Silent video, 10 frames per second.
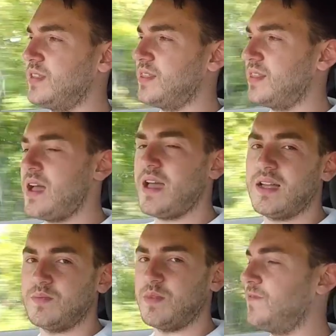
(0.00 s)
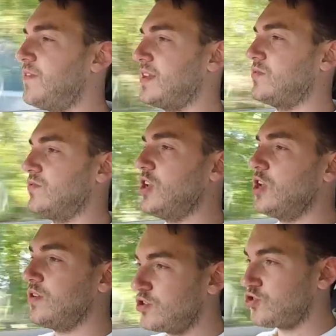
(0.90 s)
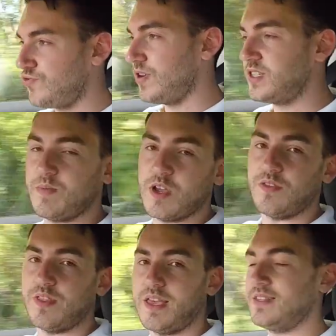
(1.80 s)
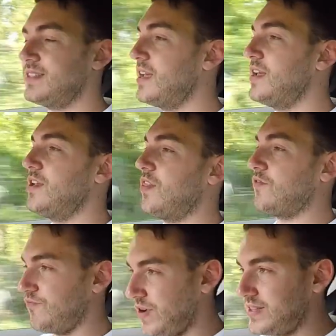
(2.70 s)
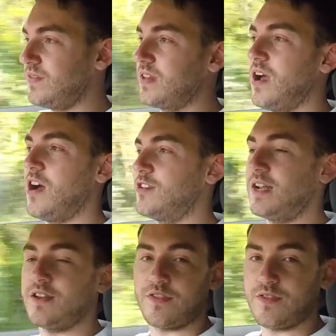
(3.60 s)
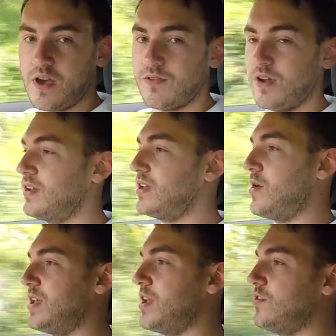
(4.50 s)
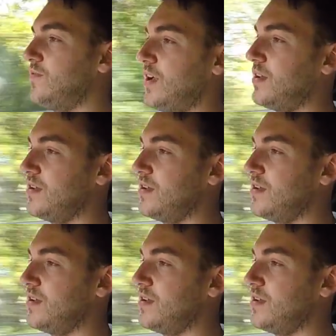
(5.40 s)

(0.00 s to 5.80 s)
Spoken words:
that that hasn't been fettled, trust me on this, the rest of the car has had a thorough going over.